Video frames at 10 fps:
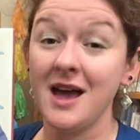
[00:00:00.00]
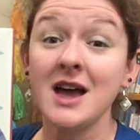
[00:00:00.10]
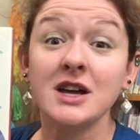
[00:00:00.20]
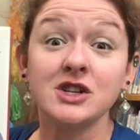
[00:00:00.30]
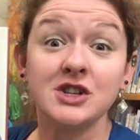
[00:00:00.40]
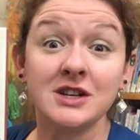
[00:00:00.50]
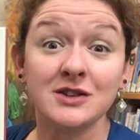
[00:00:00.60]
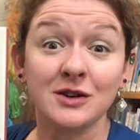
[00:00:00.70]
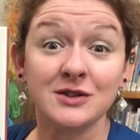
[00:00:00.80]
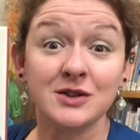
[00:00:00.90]
She is
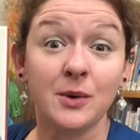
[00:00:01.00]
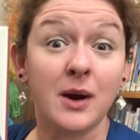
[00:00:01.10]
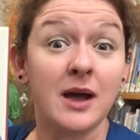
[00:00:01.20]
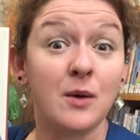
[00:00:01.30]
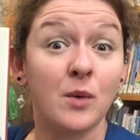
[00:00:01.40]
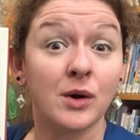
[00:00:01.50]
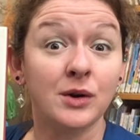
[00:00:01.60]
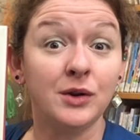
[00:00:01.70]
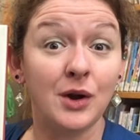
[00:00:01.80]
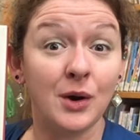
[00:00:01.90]
also a
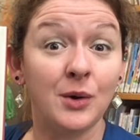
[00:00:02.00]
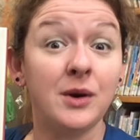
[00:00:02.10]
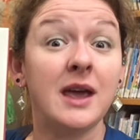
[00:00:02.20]
world-known